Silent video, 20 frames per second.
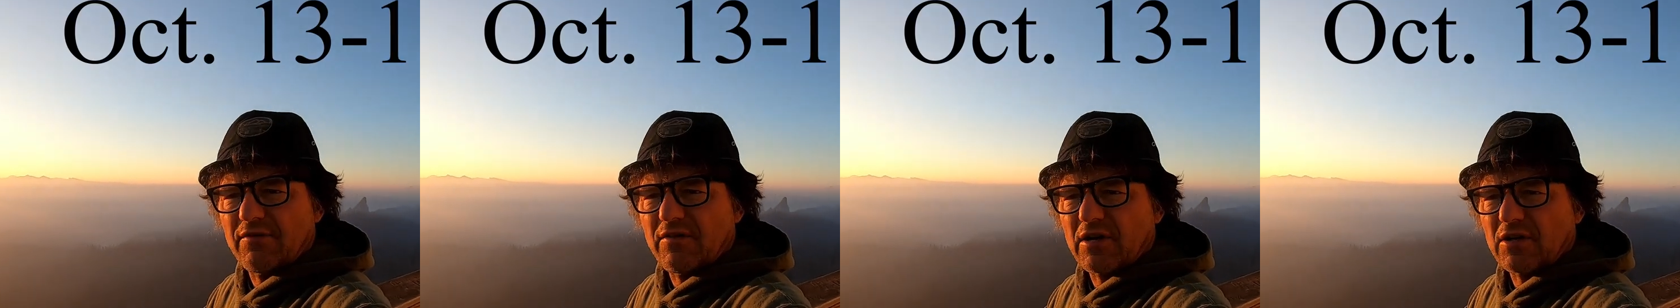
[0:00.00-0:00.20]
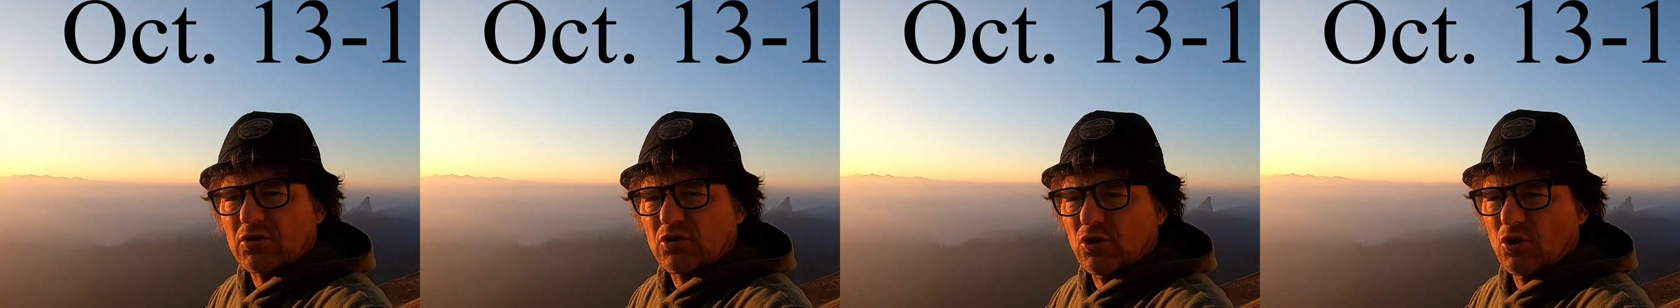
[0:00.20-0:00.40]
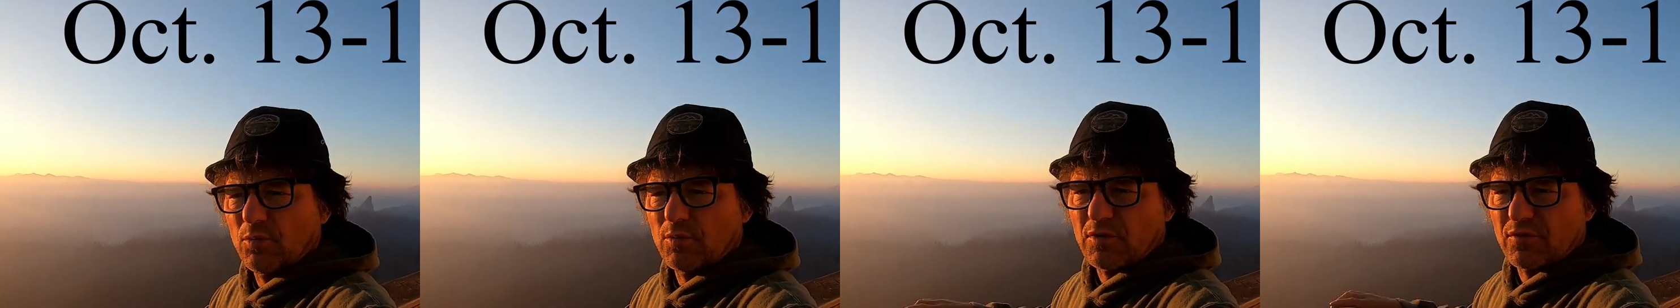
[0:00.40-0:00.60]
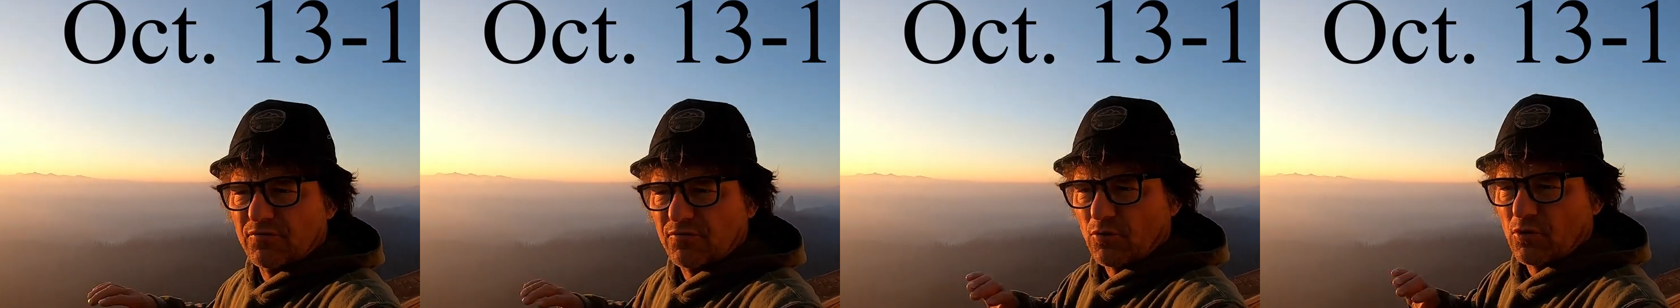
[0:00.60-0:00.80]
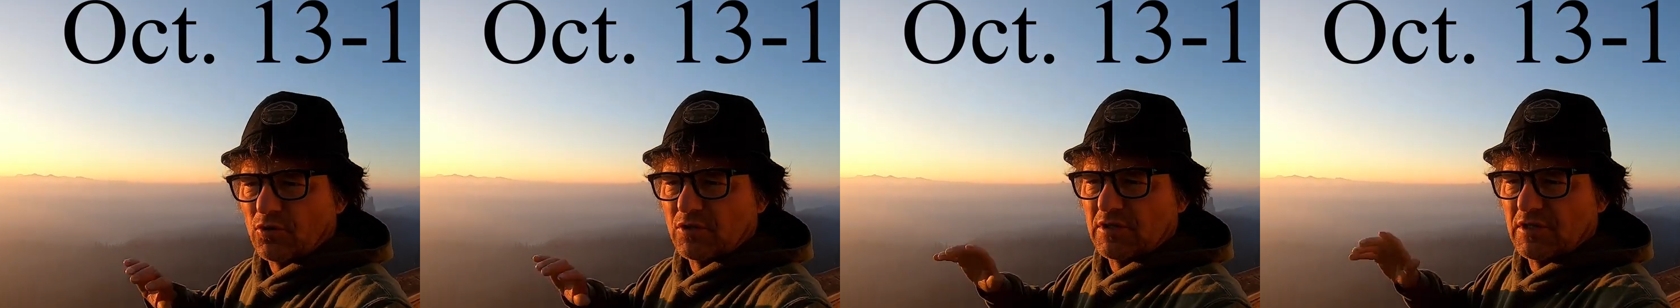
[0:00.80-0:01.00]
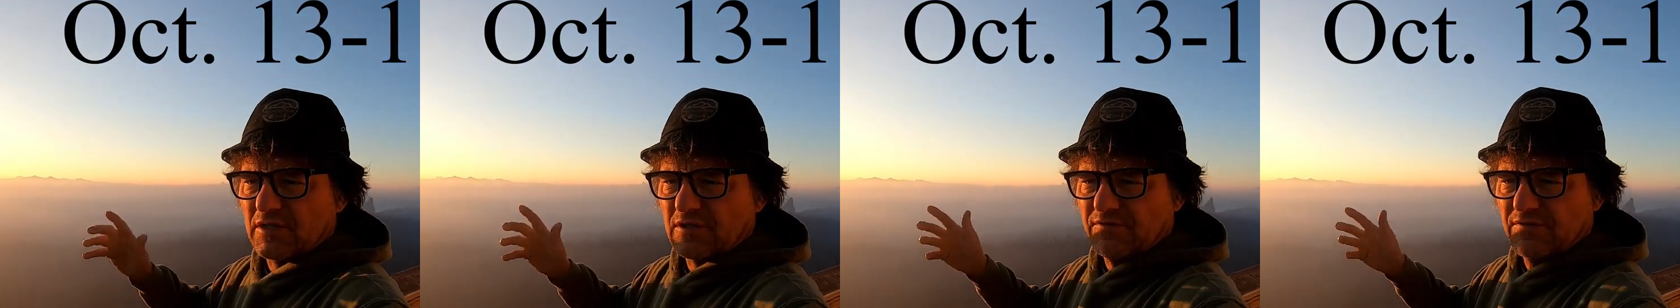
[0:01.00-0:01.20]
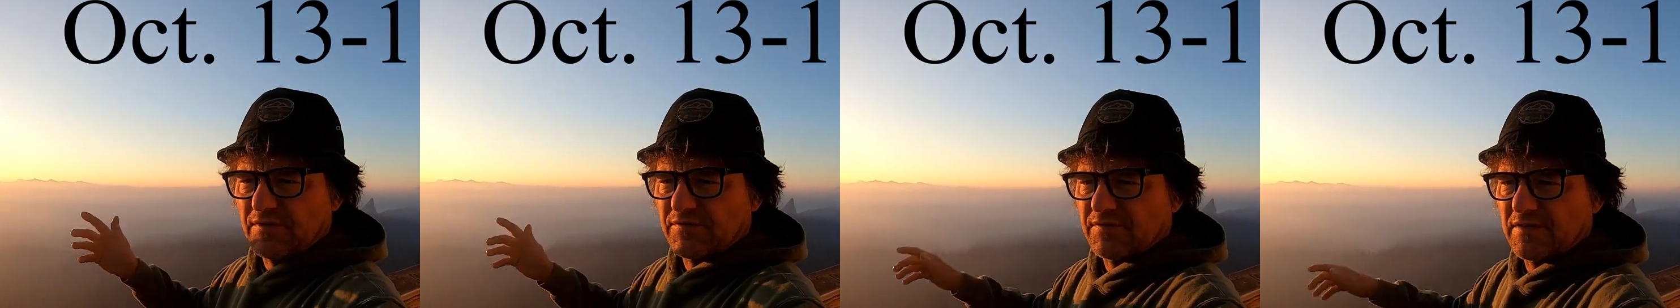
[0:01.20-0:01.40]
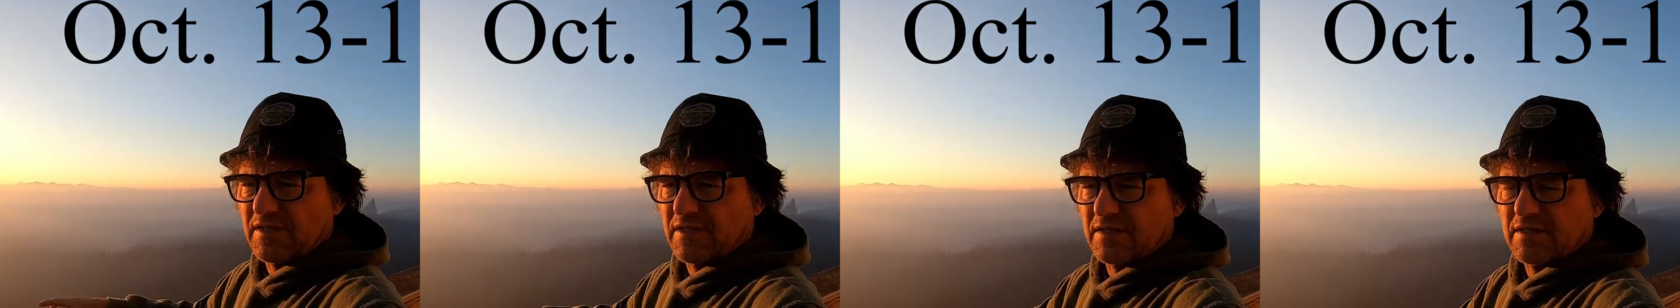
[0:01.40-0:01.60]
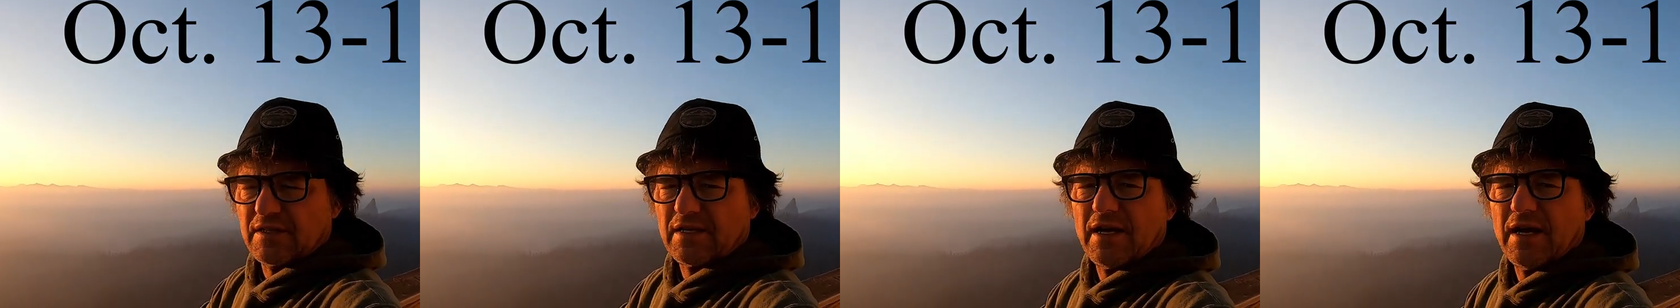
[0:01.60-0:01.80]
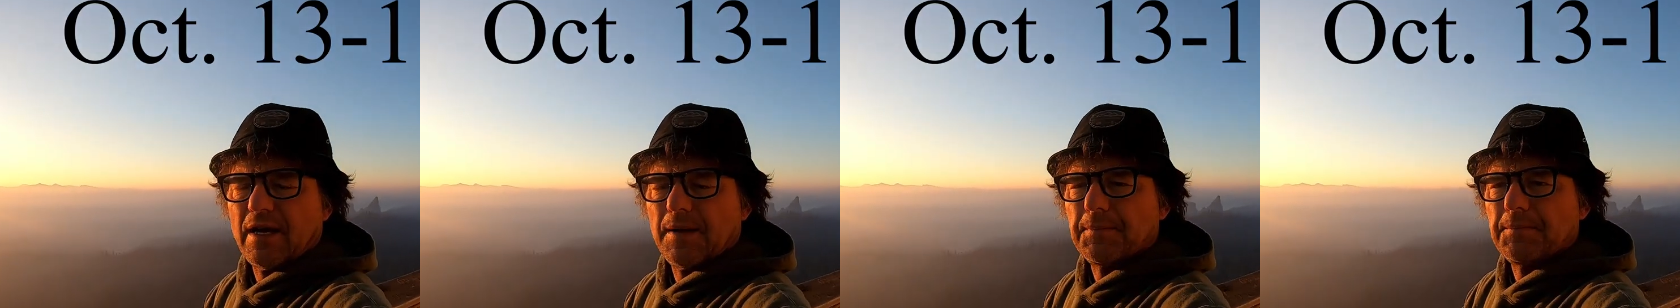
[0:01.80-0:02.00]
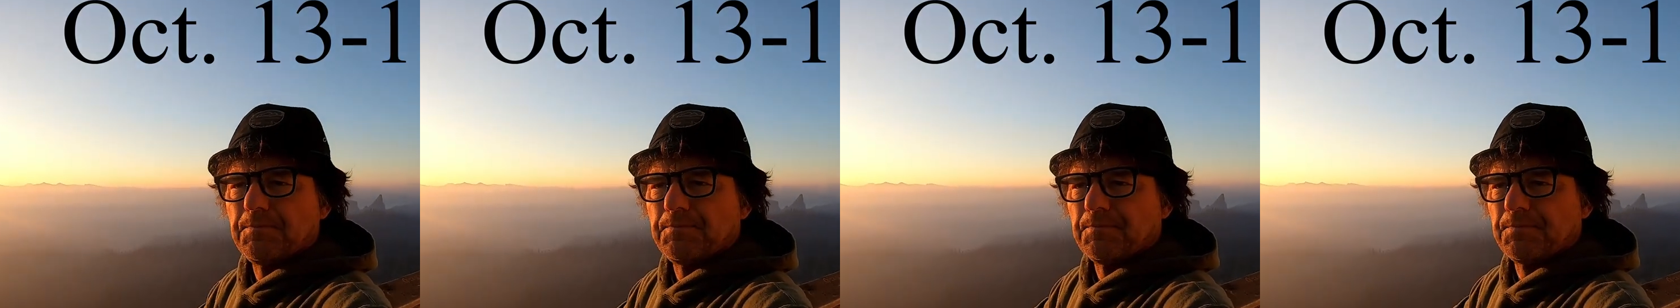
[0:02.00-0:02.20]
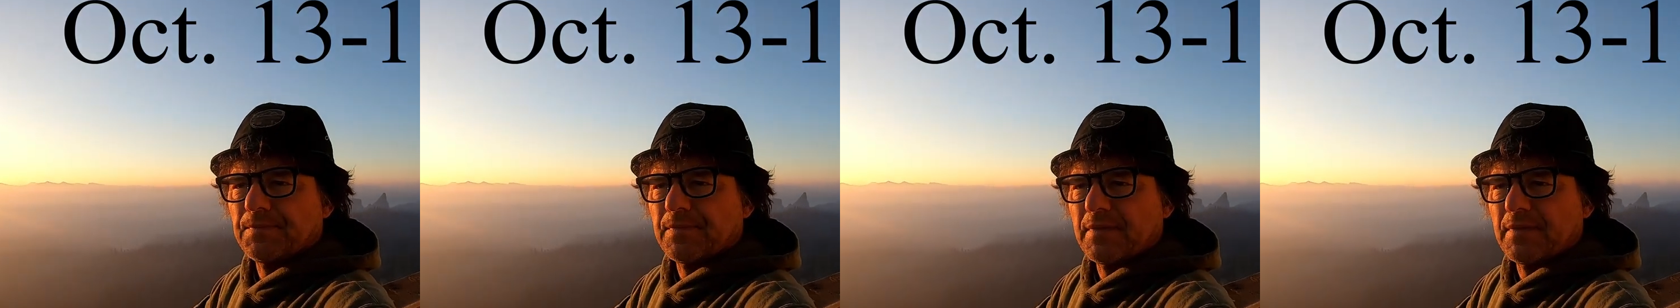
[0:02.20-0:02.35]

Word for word: of October 14th, 15th. Um,